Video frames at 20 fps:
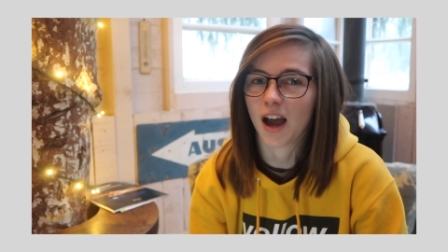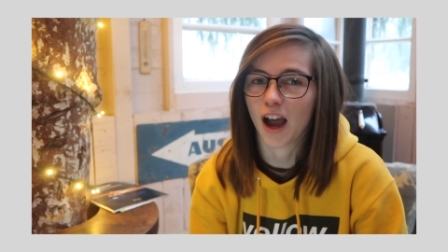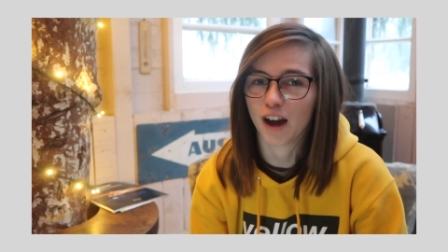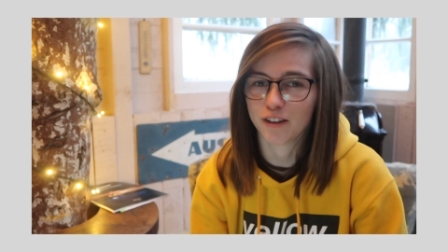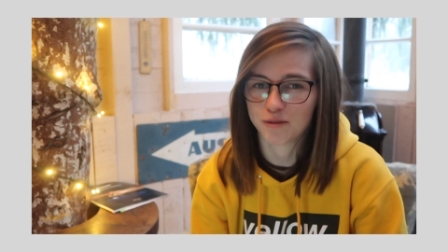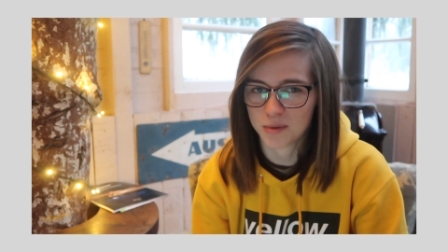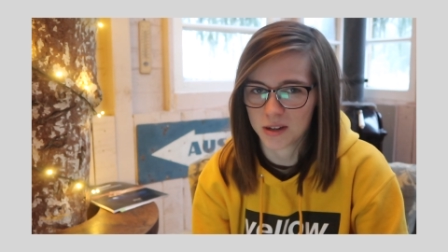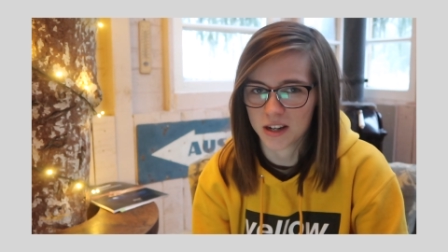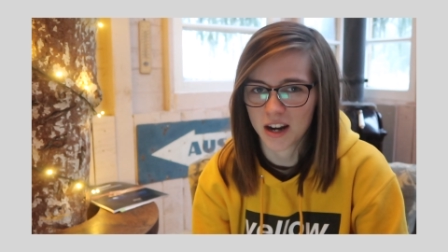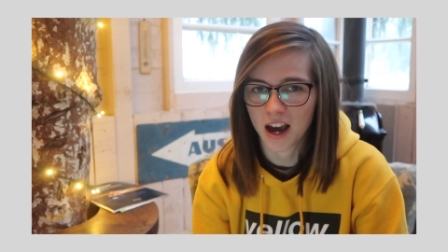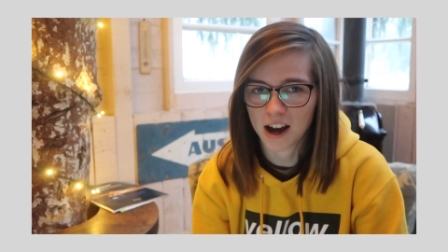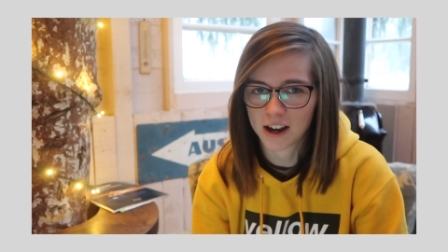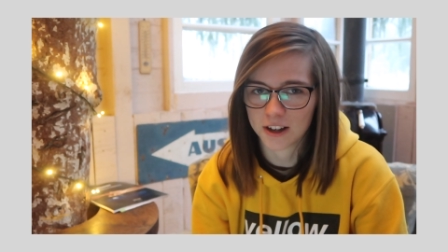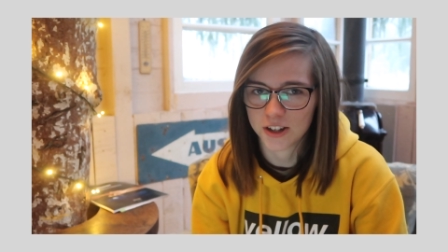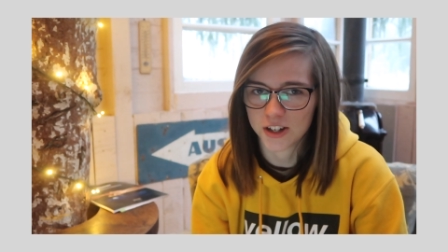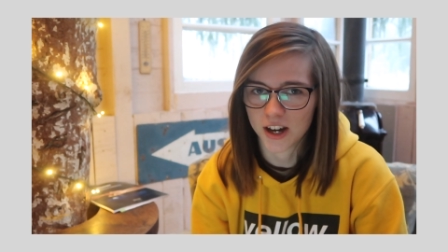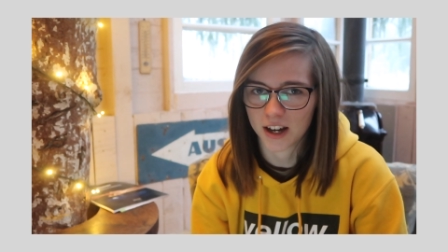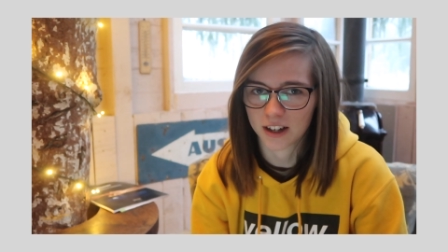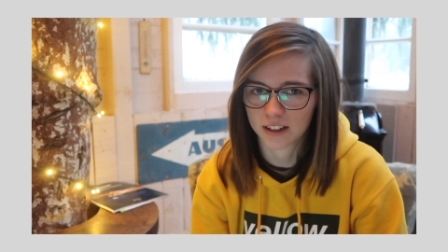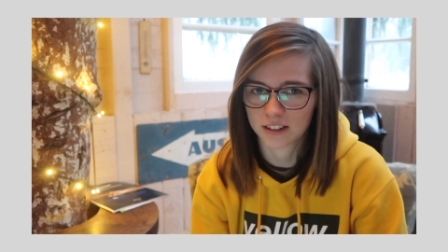I've been
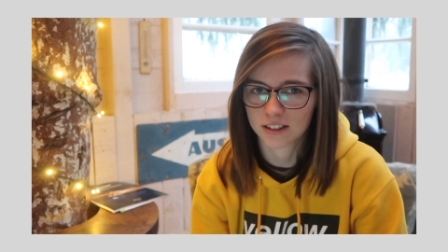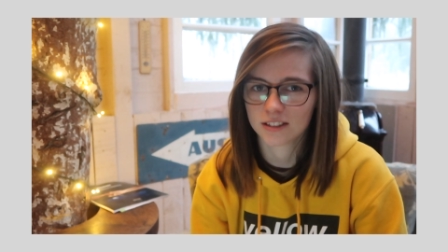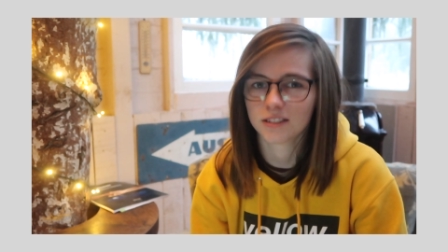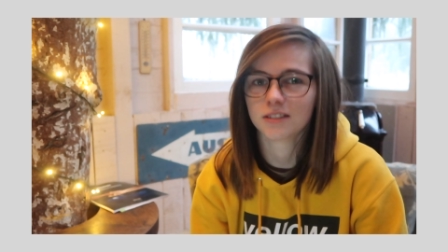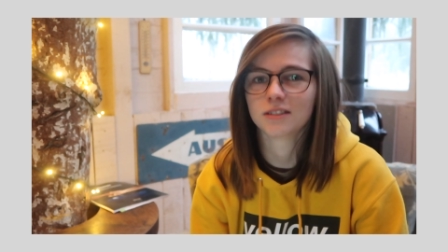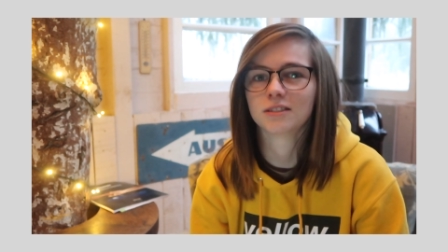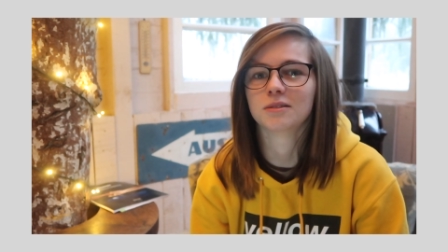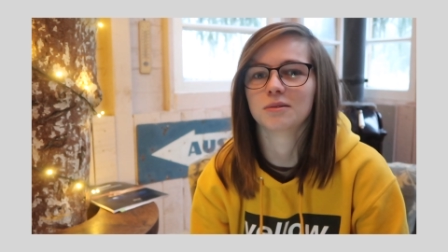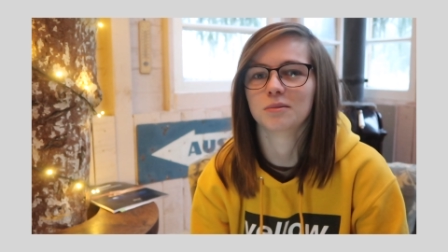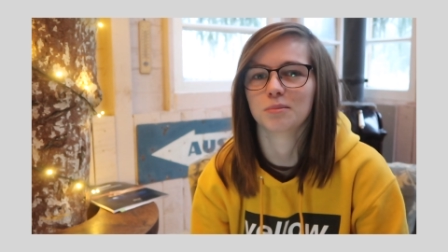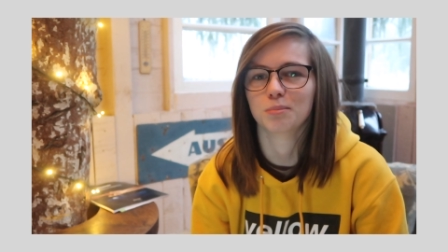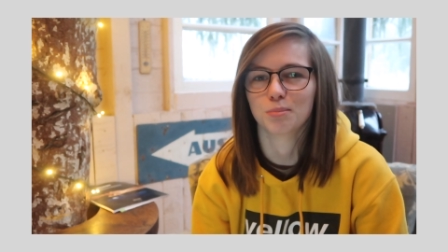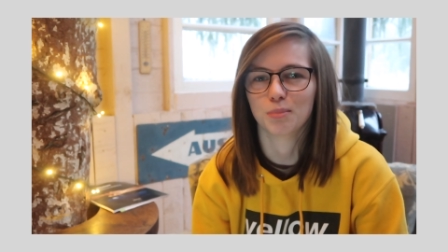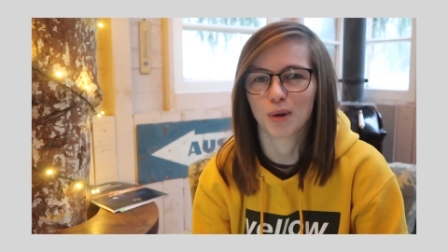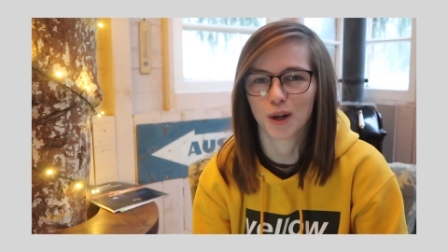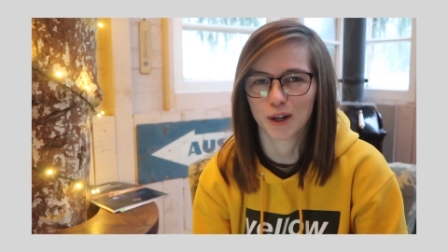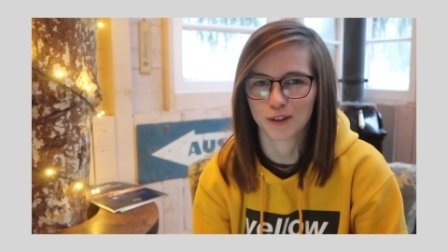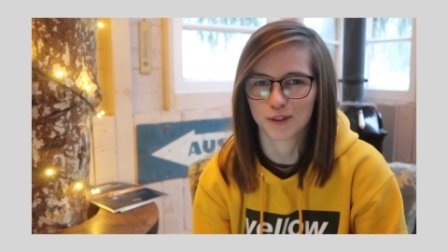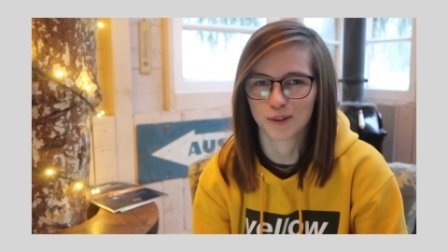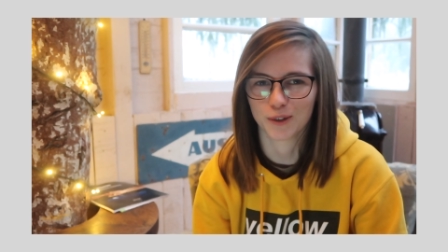hijacked,
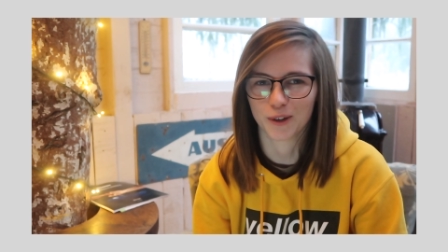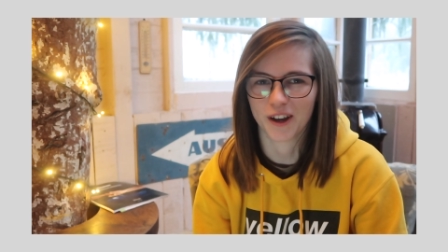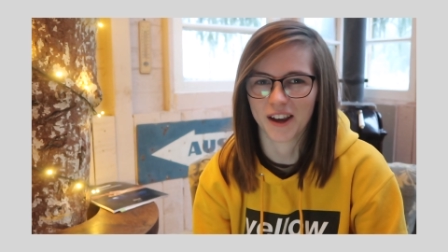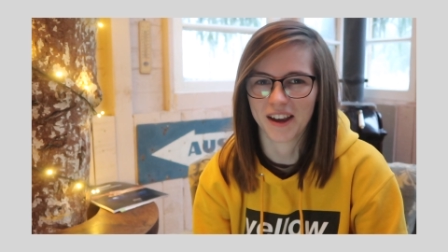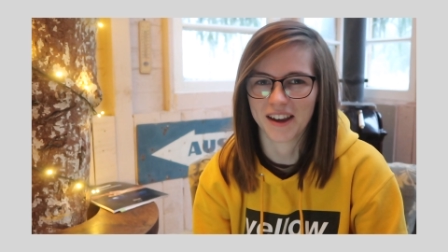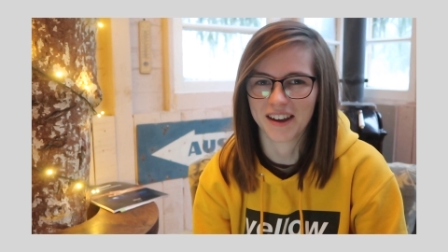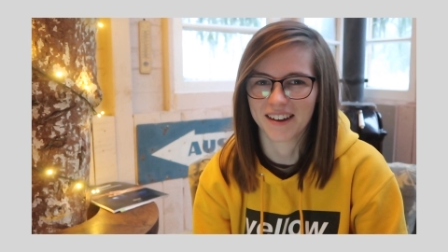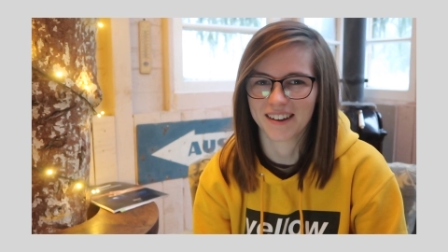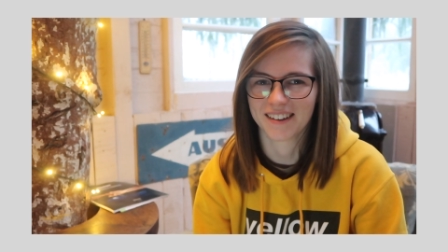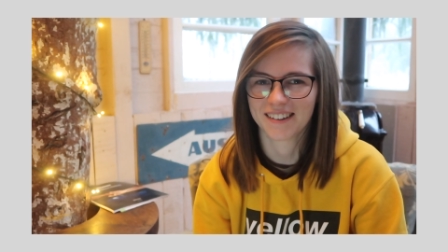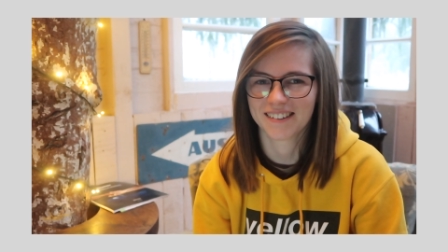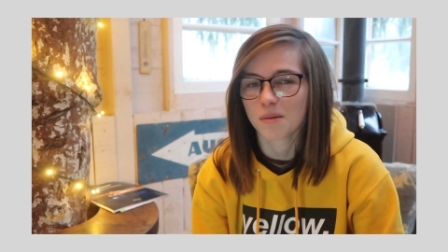but it's okay.